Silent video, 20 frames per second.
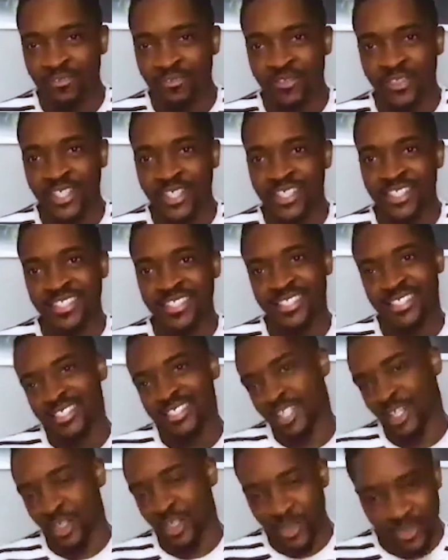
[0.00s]
love the
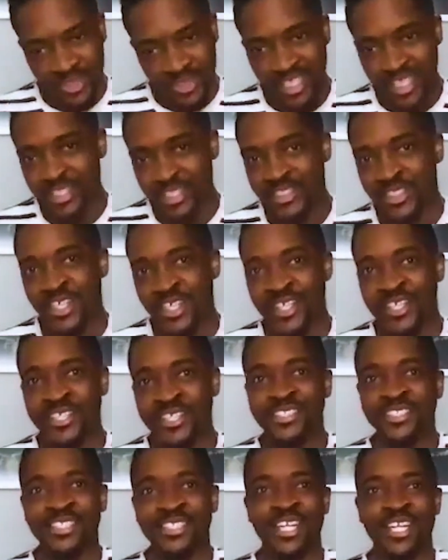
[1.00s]
acoustic
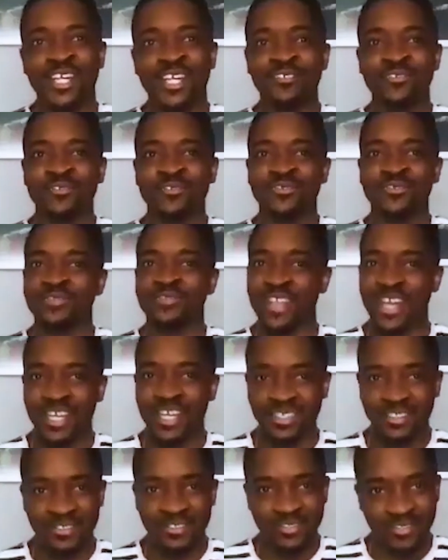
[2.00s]
guitars. I love
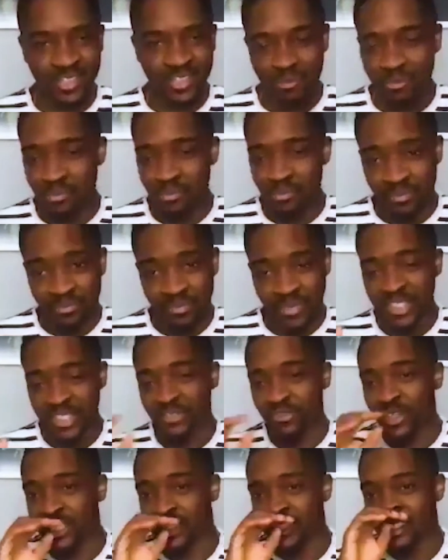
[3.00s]
that some of my
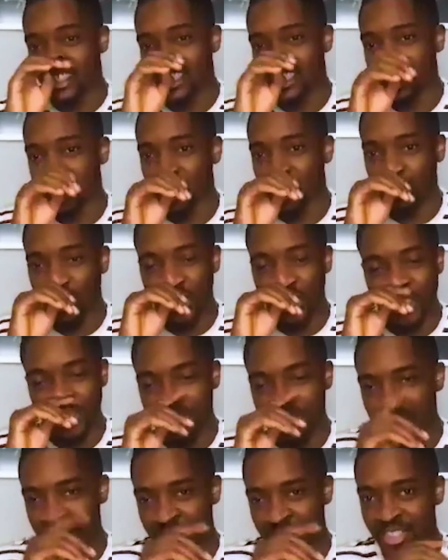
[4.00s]
best friends are
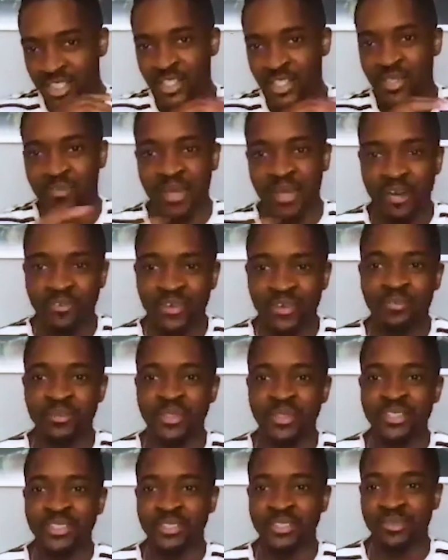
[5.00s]
worship leaders, the Matt
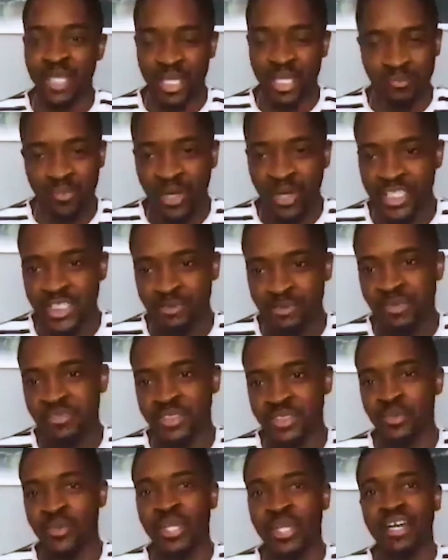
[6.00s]
Redmans and Martin
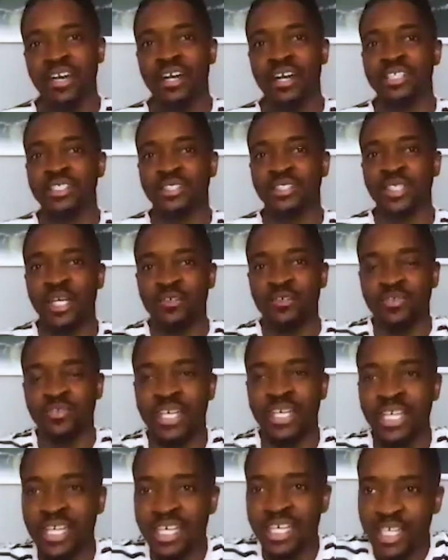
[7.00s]
Smiths and all that kind of
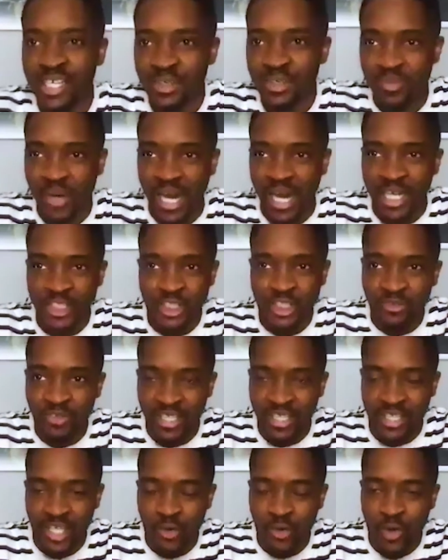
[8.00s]
stuff. But I
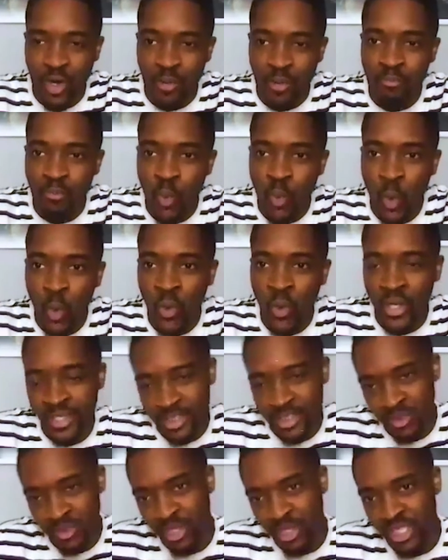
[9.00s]
just think there are
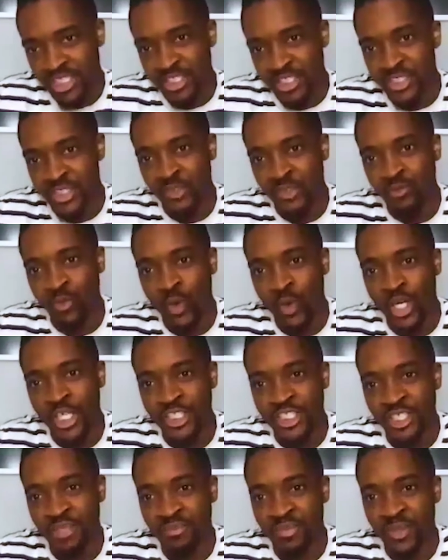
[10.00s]
more expressions of
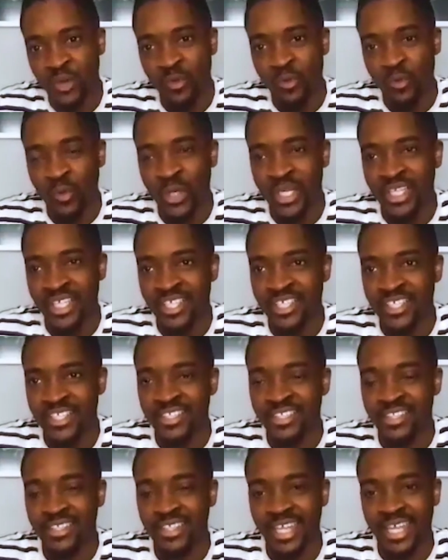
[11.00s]
worship that we
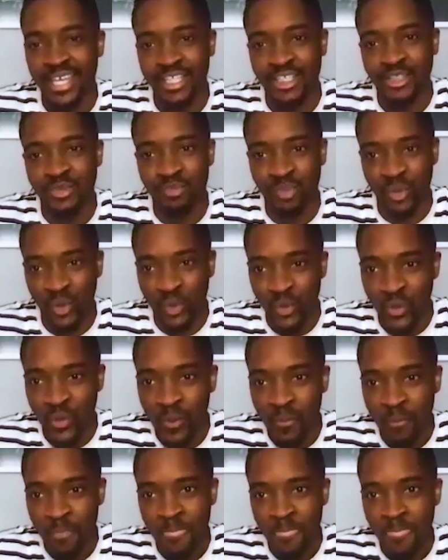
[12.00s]
can
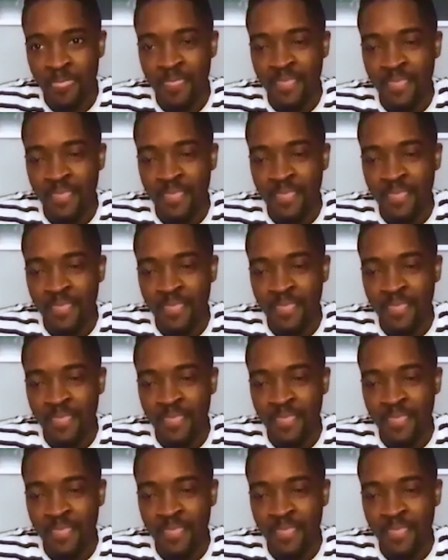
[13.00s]
explore.